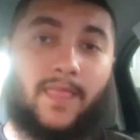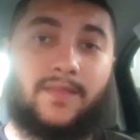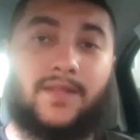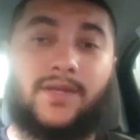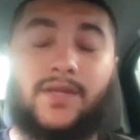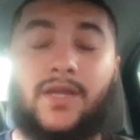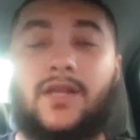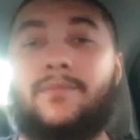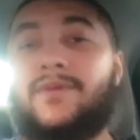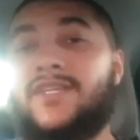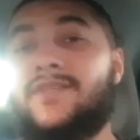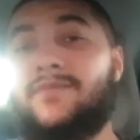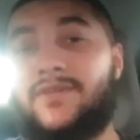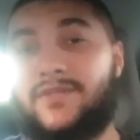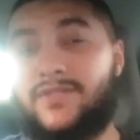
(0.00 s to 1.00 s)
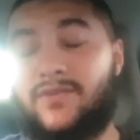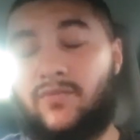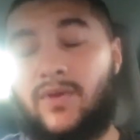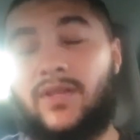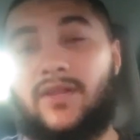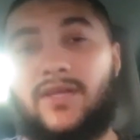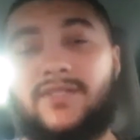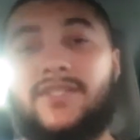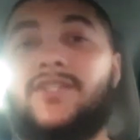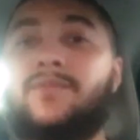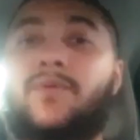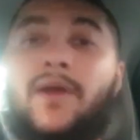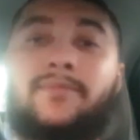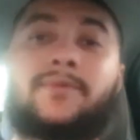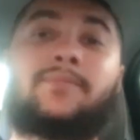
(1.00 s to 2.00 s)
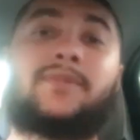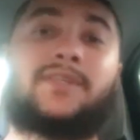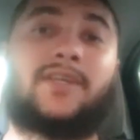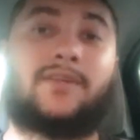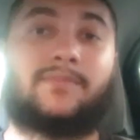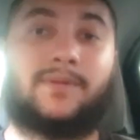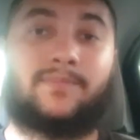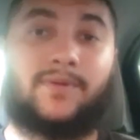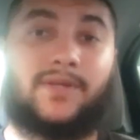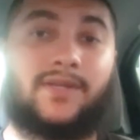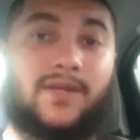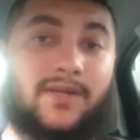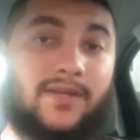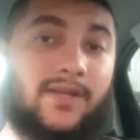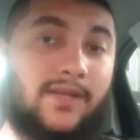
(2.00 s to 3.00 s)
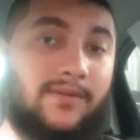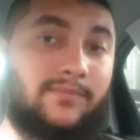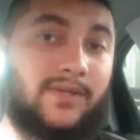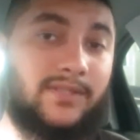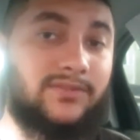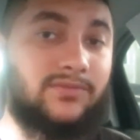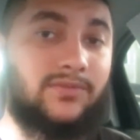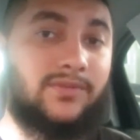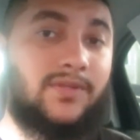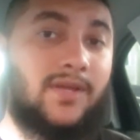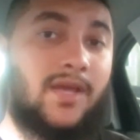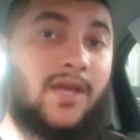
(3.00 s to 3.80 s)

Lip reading: then you're gonna be experiencing weight loss, and you're probably gonna be putting on a lot of muscle